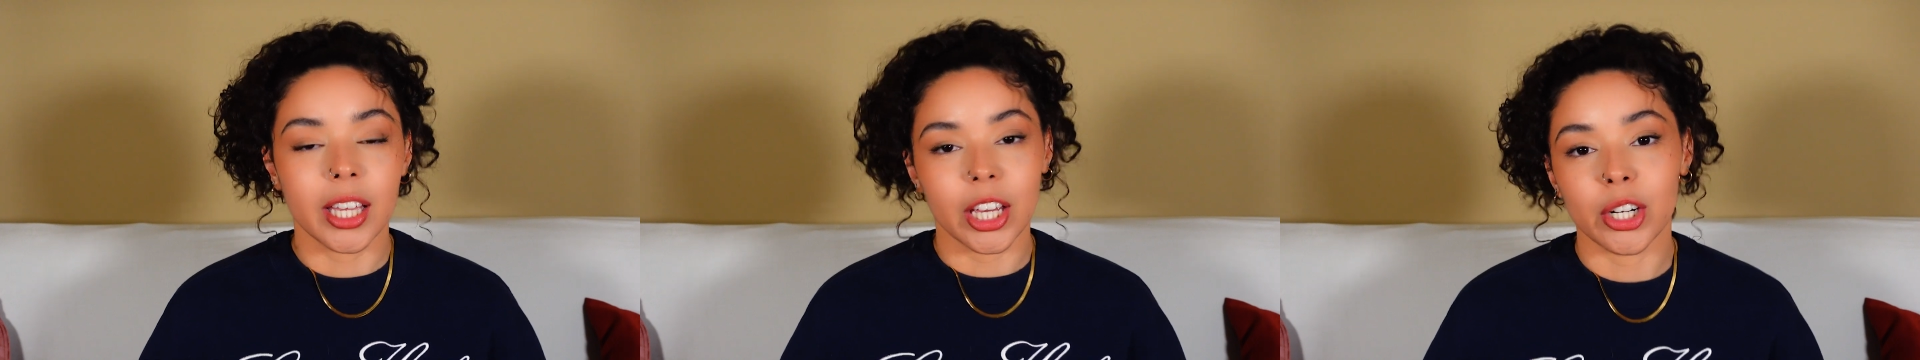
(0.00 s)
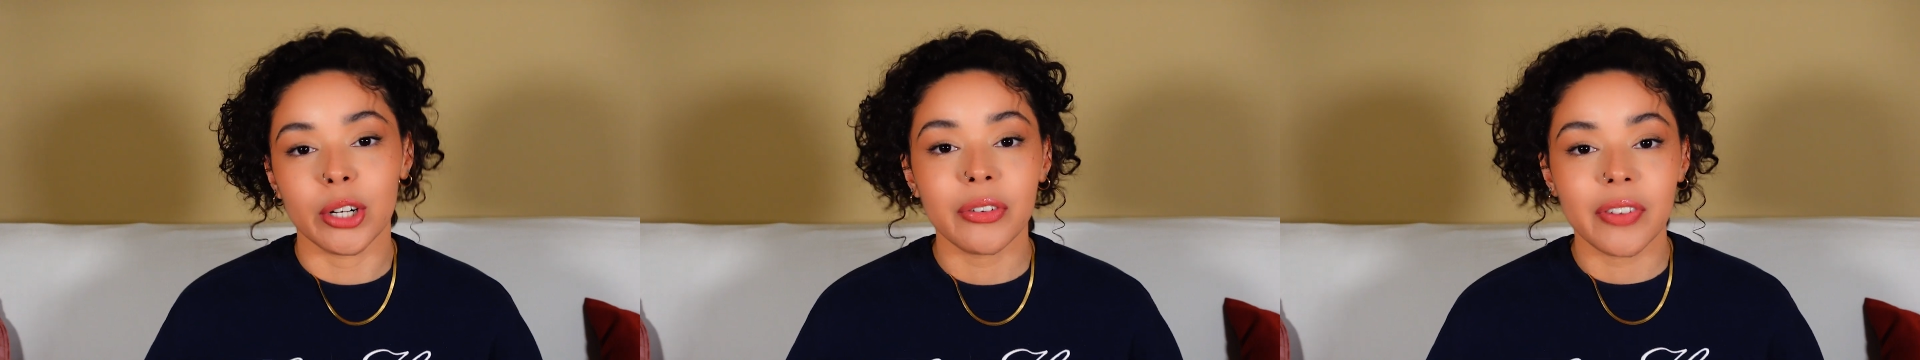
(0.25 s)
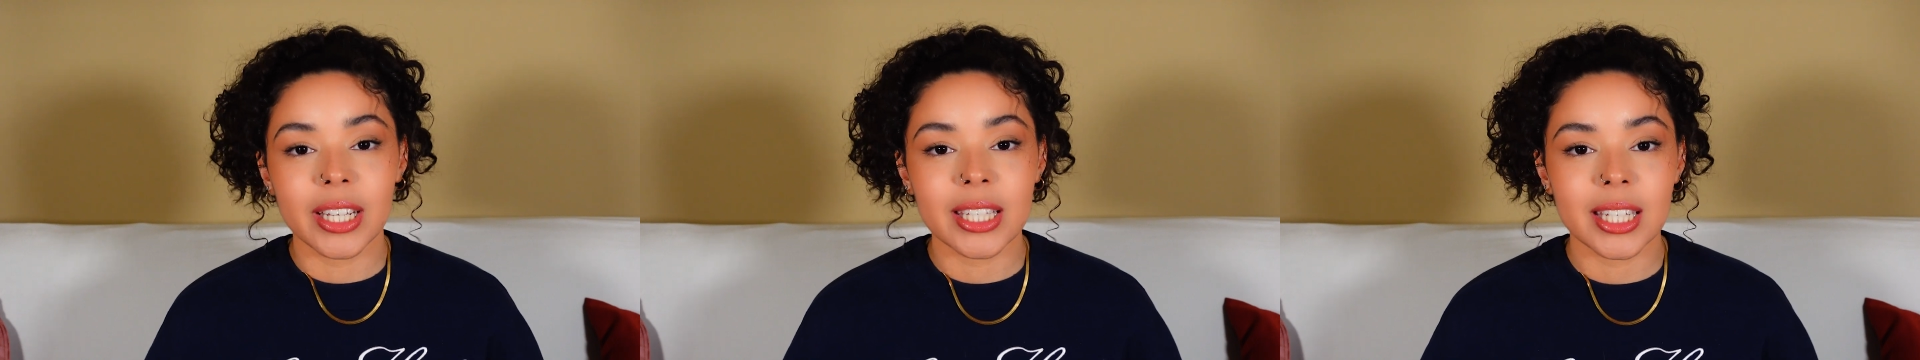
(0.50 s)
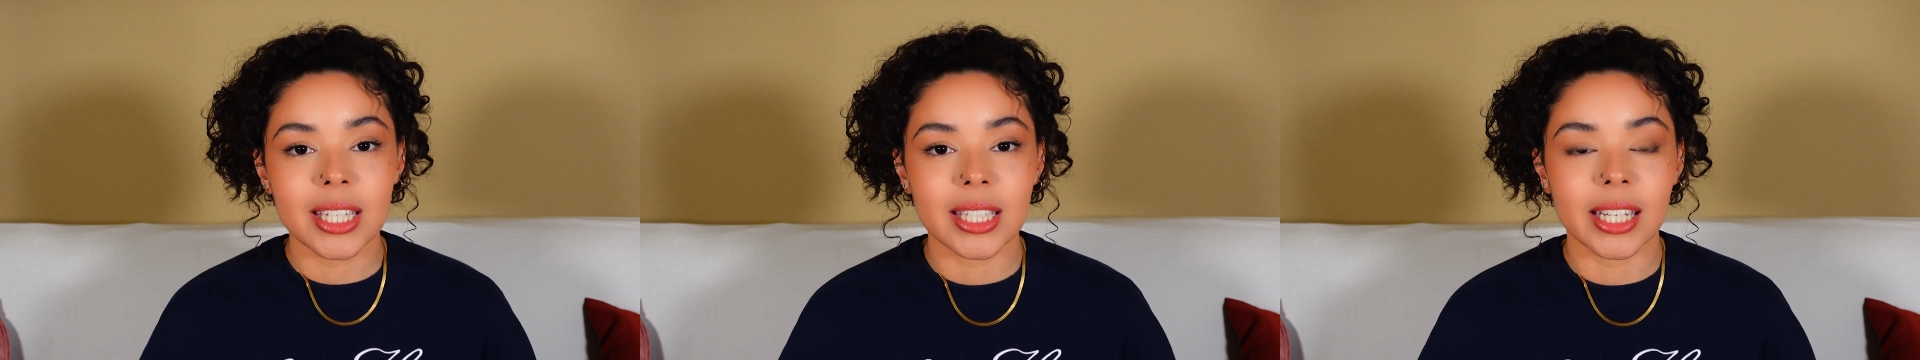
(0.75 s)

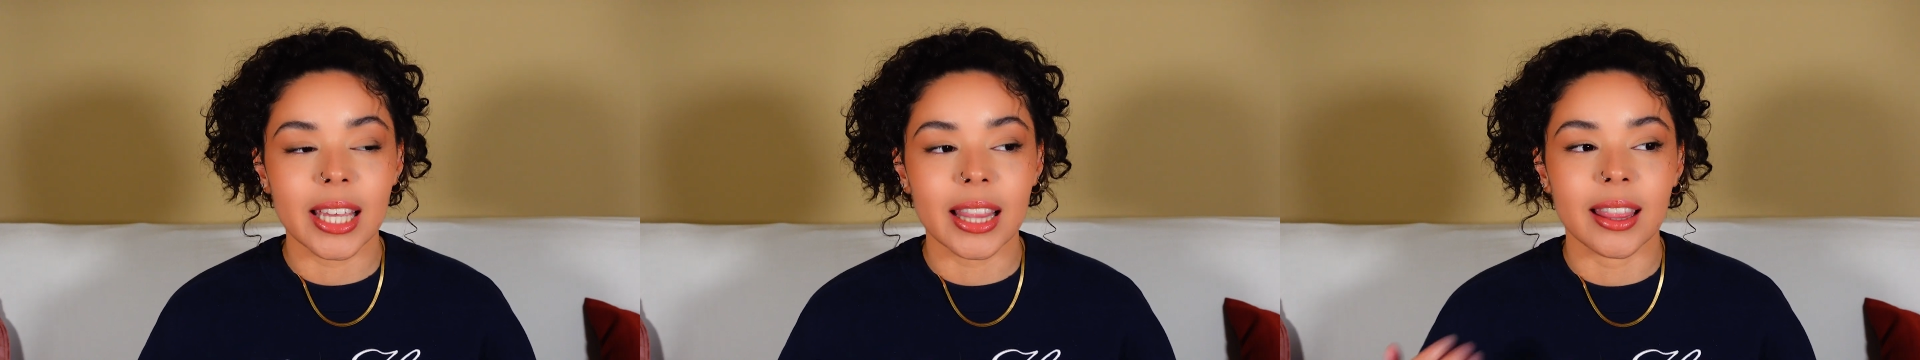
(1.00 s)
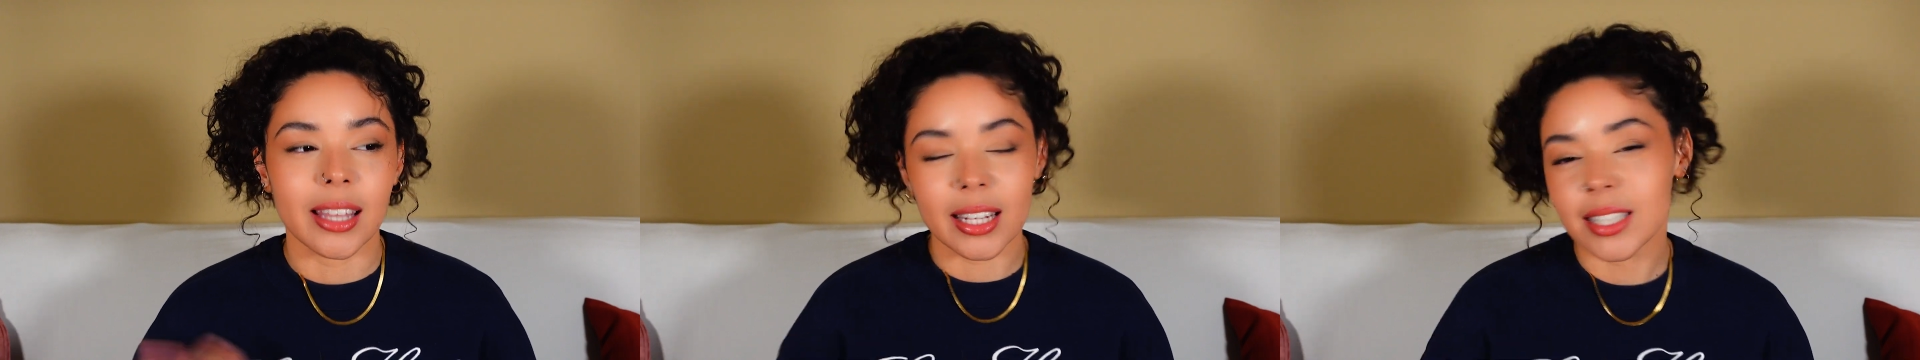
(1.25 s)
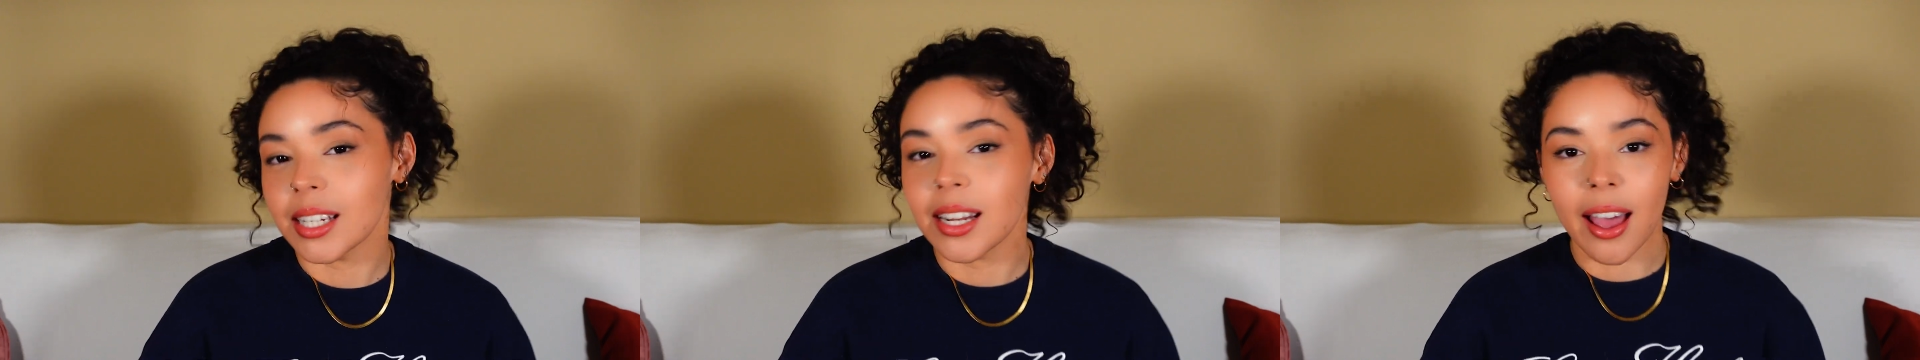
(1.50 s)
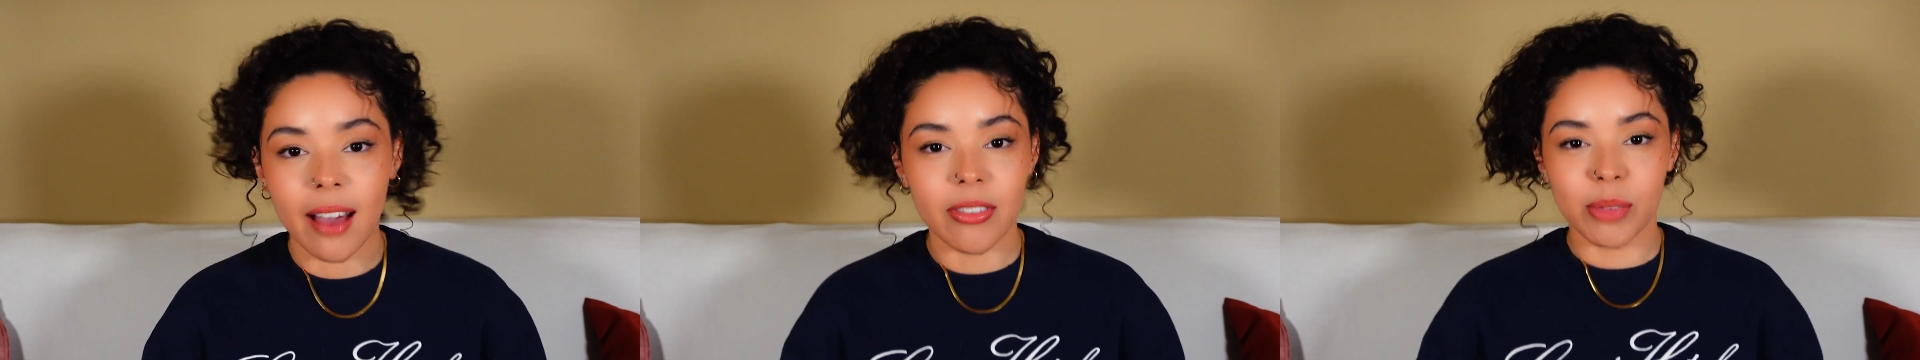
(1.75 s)
interfaces, like that's going
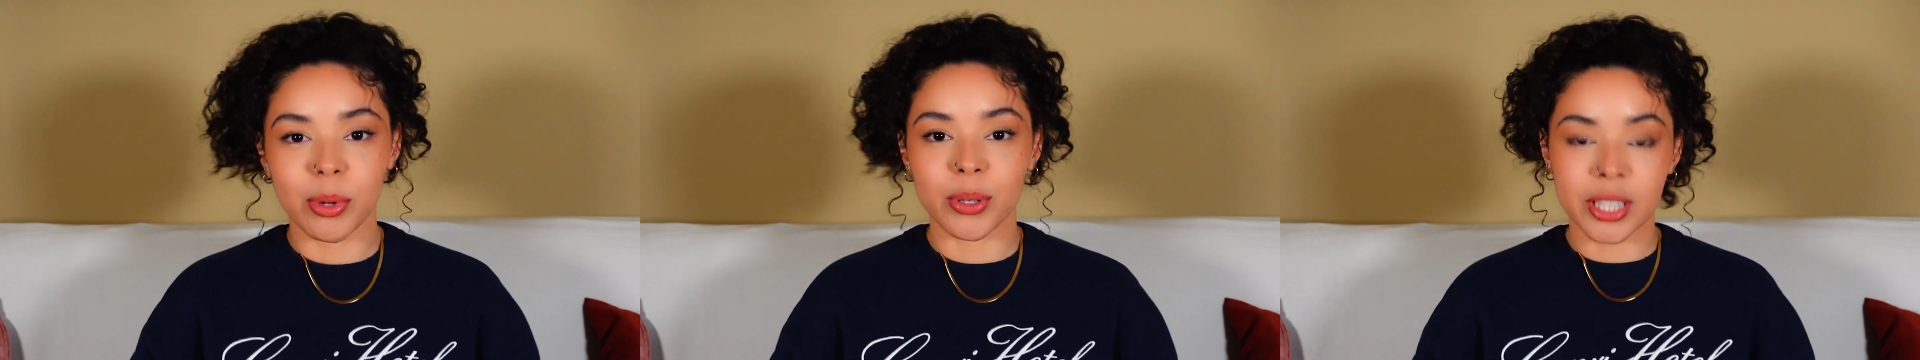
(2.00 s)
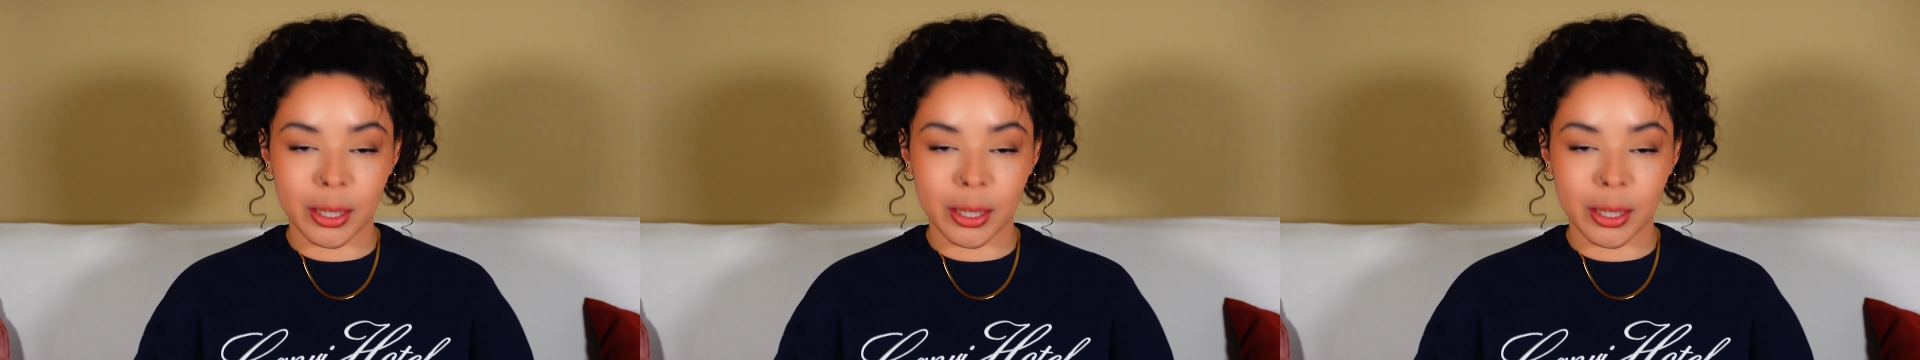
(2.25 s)
to have the most